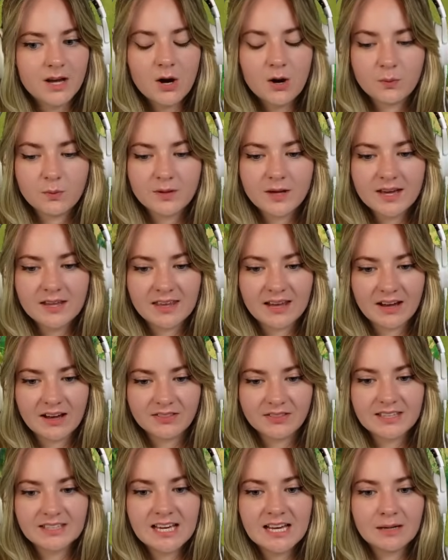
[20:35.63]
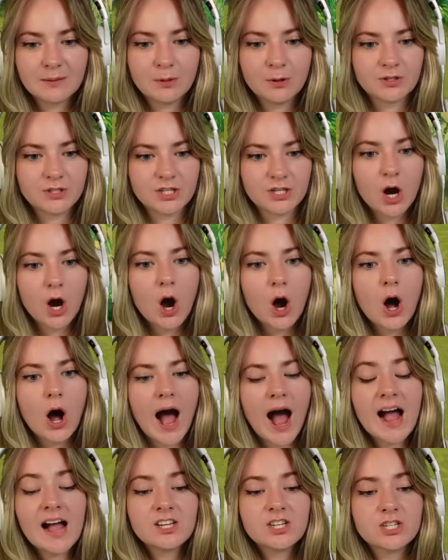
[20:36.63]
Oh, here they are. They teleported.
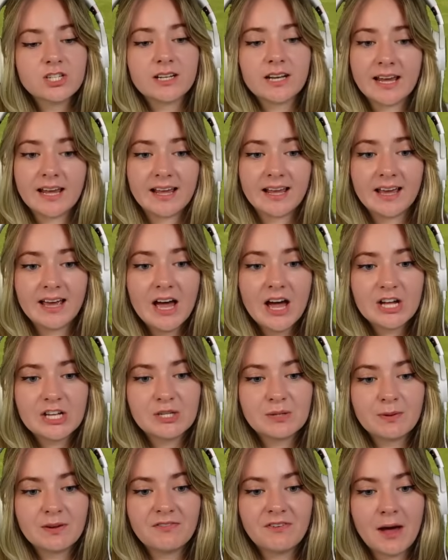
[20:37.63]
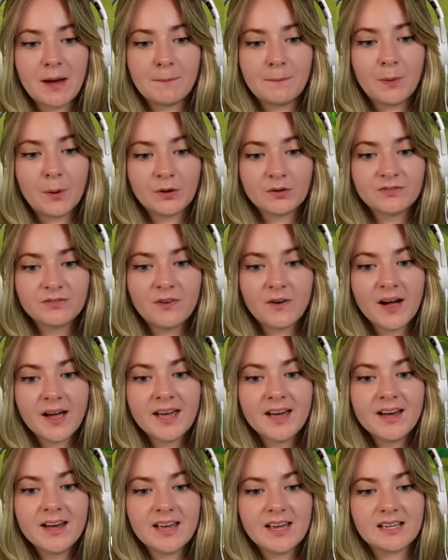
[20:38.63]
Actually, to be fair, Bonfire
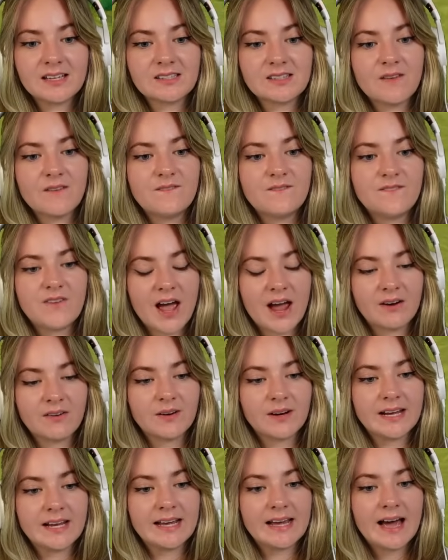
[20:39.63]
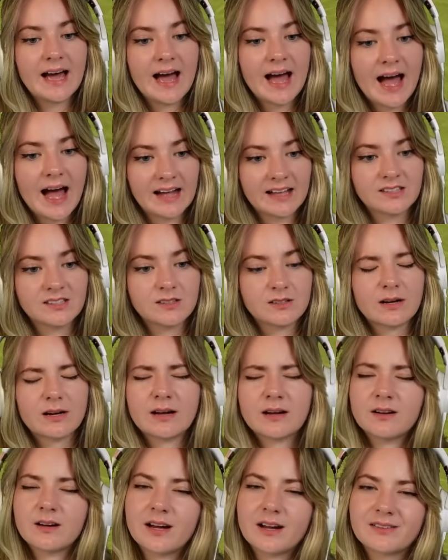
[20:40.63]
is a very
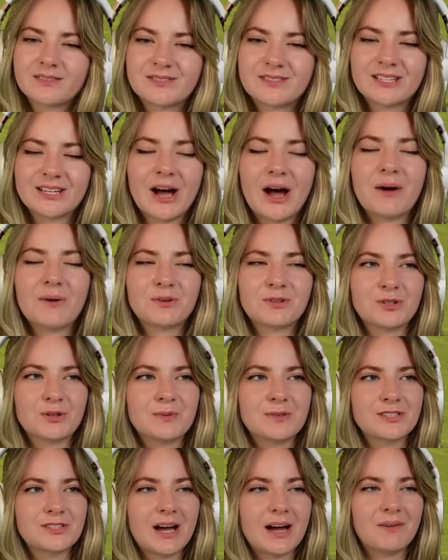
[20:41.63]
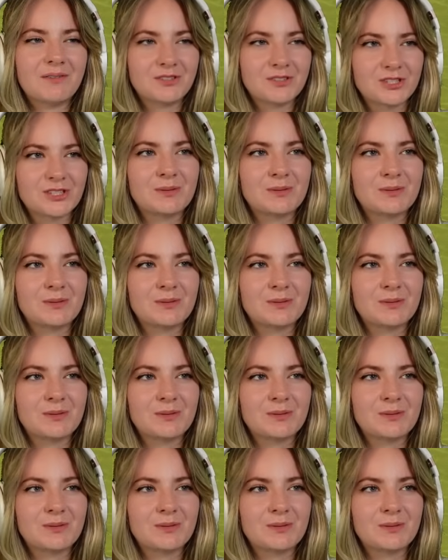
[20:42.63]
I was